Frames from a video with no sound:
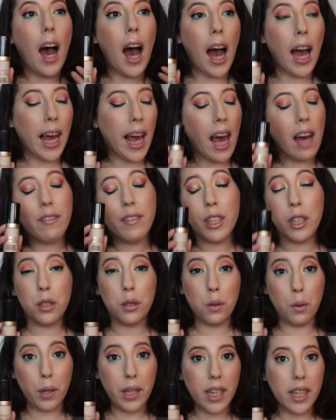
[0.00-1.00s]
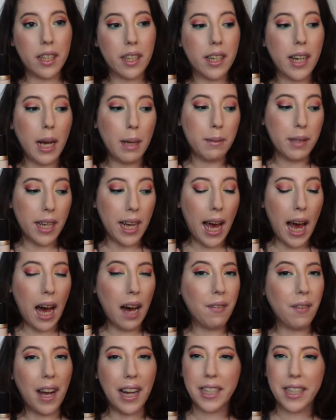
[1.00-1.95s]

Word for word: I have enjoyed it the times I have.